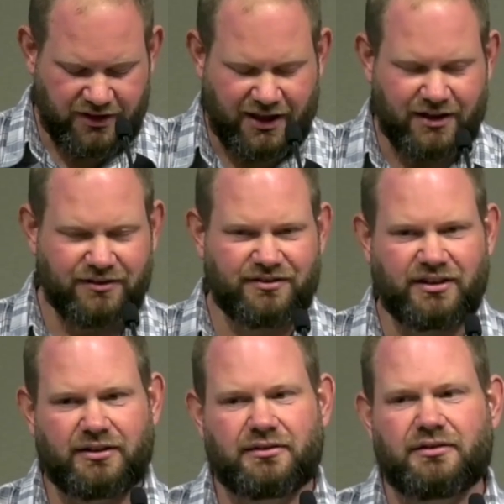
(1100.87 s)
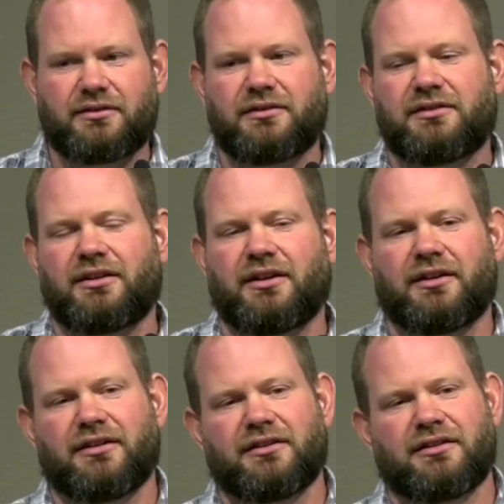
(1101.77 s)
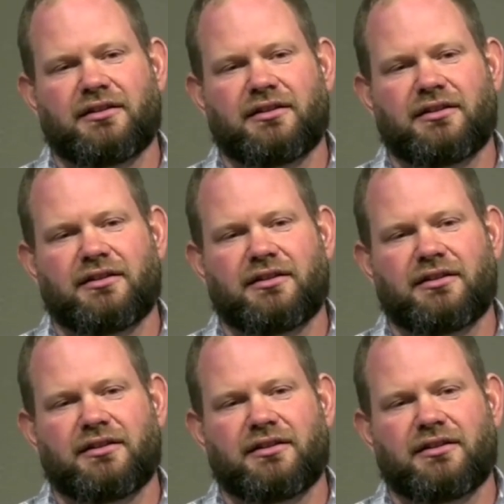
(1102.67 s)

tendency to,